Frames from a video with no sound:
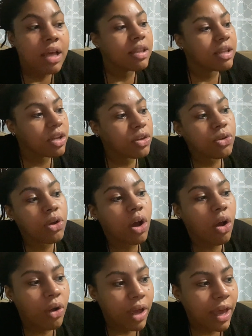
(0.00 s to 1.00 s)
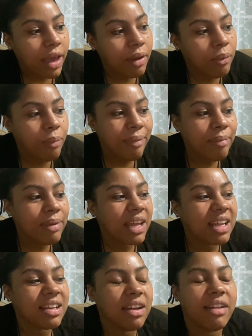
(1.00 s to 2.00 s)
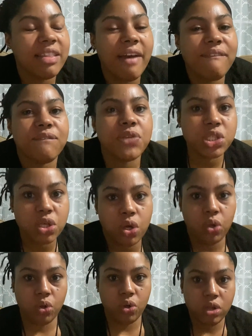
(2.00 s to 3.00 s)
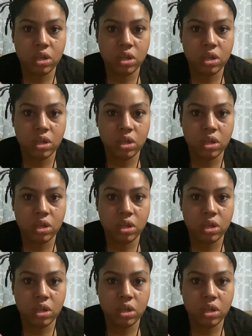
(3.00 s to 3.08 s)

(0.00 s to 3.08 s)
Then you go, okay, well, maybe I need that physical,